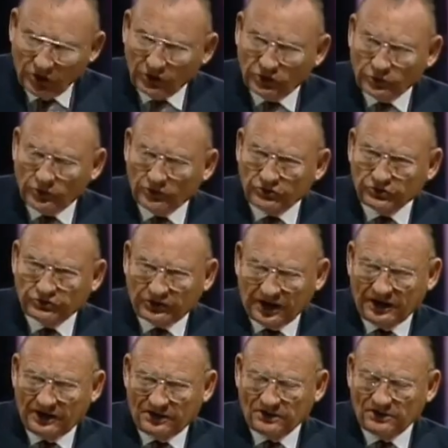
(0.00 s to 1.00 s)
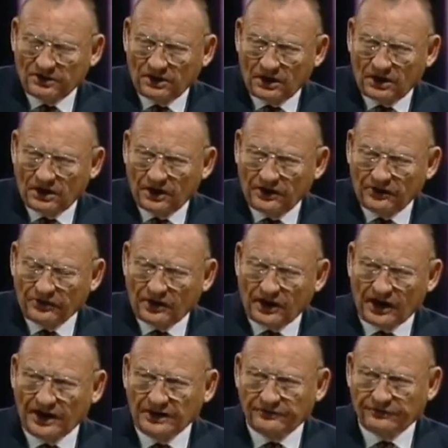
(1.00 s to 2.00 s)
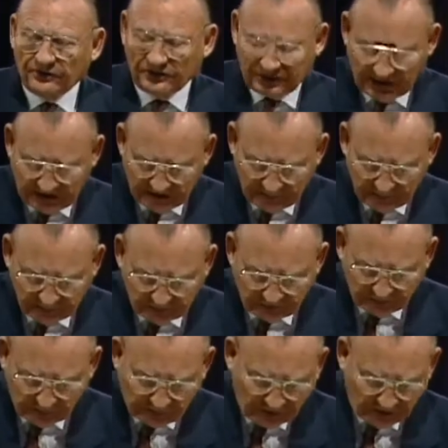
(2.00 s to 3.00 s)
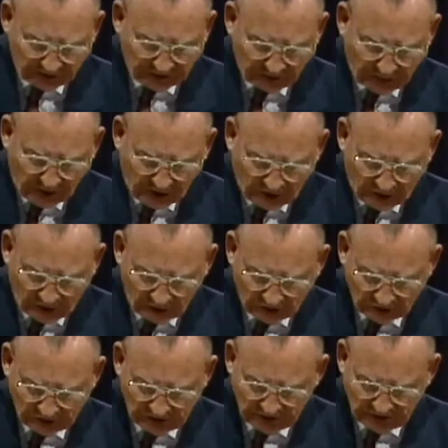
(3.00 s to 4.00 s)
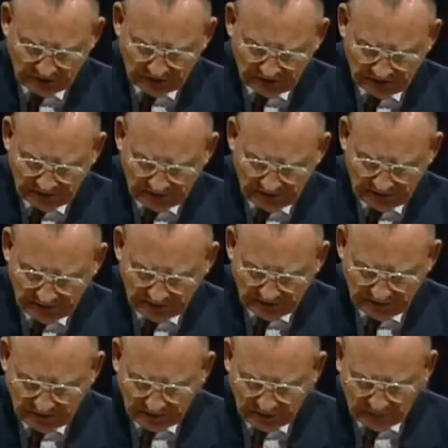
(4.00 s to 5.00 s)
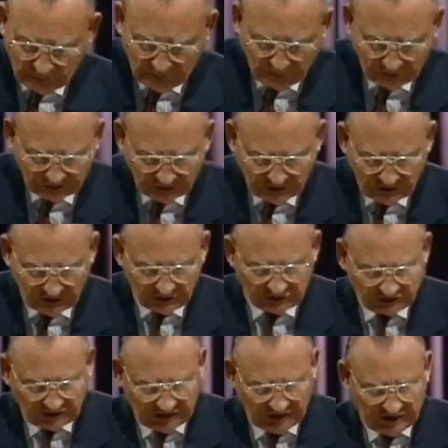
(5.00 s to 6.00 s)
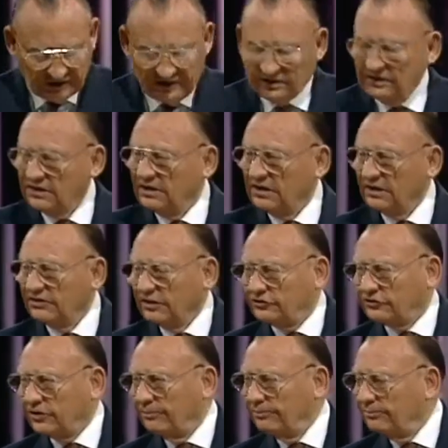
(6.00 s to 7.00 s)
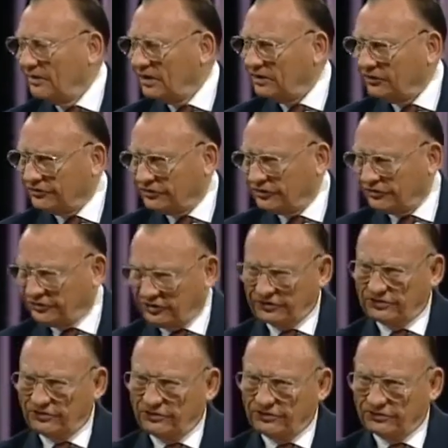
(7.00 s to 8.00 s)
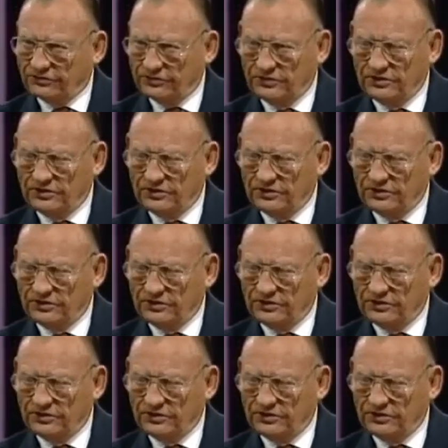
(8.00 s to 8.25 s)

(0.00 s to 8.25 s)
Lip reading: To understand the life and times of the Apostle Paul, we must understand the tremendous decisions